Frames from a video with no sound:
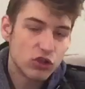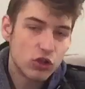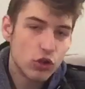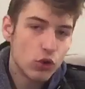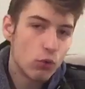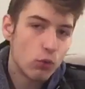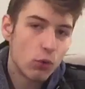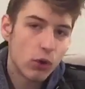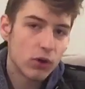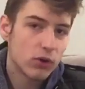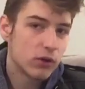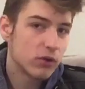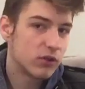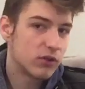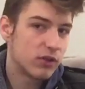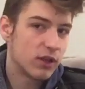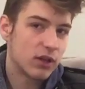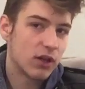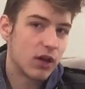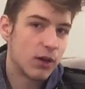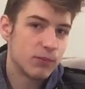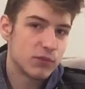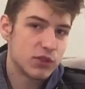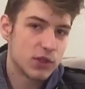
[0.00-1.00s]
the two words
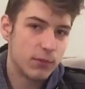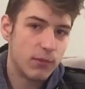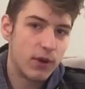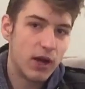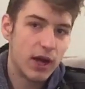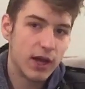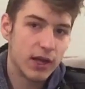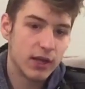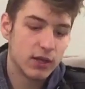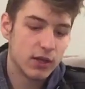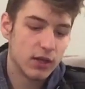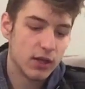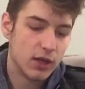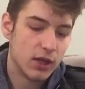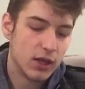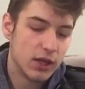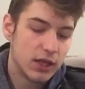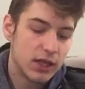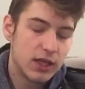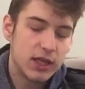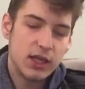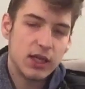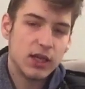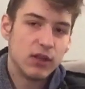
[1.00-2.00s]
that come to mind.
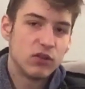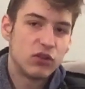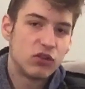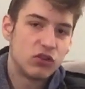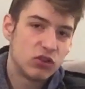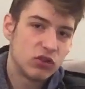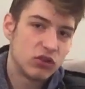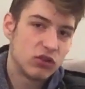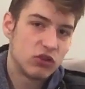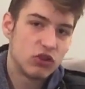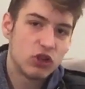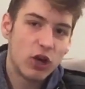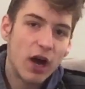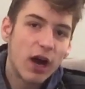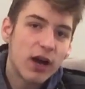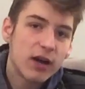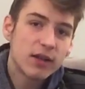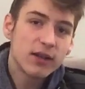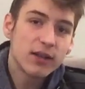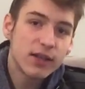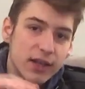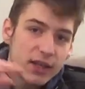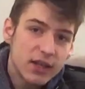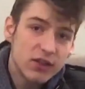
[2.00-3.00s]
He is
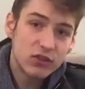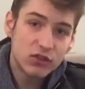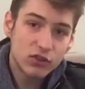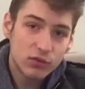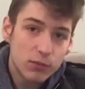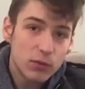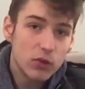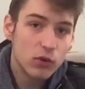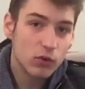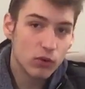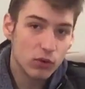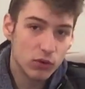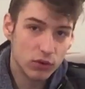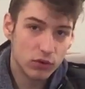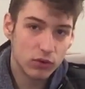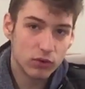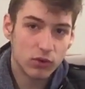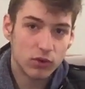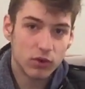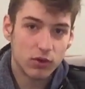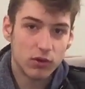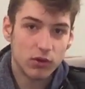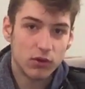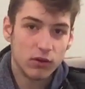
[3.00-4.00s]
chocolatey smooth,
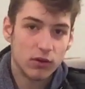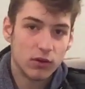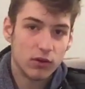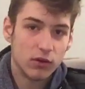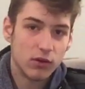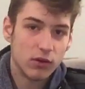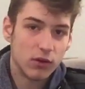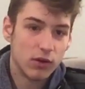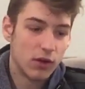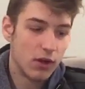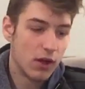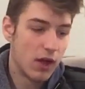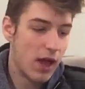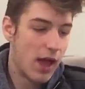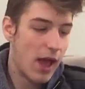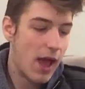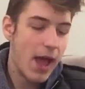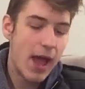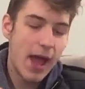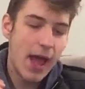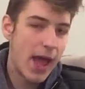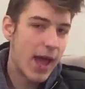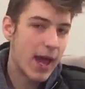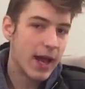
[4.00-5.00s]

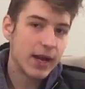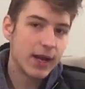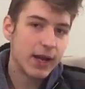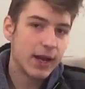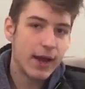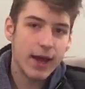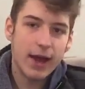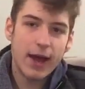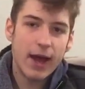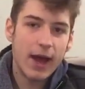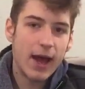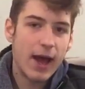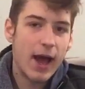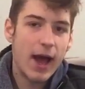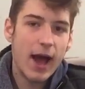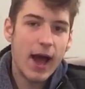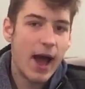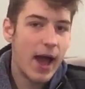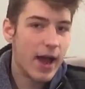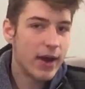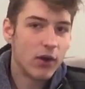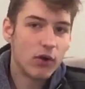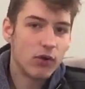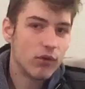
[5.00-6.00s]
and
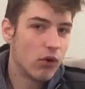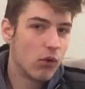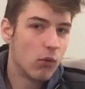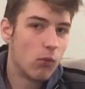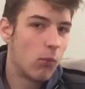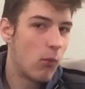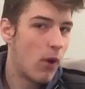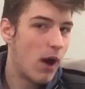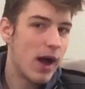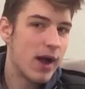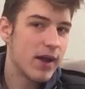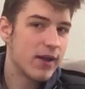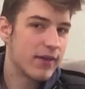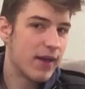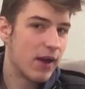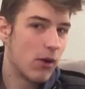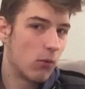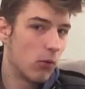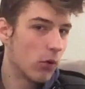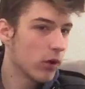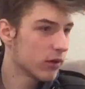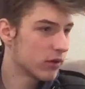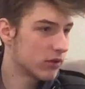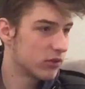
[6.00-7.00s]
I don't know why
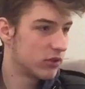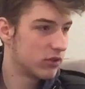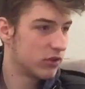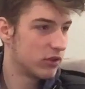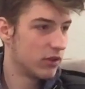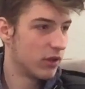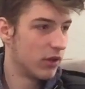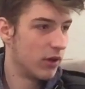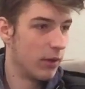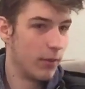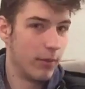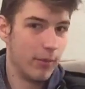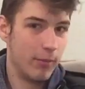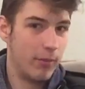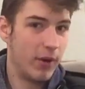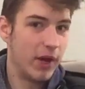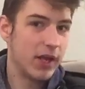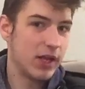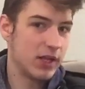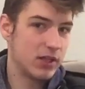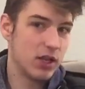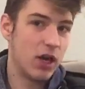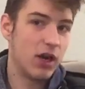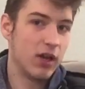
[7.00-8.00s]
that works,
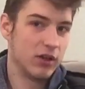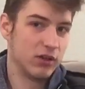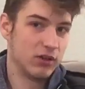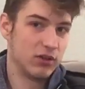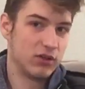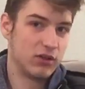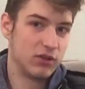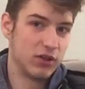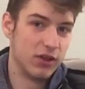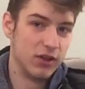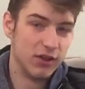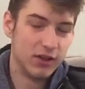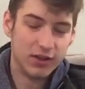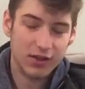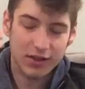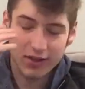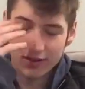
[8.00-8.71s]
but it does.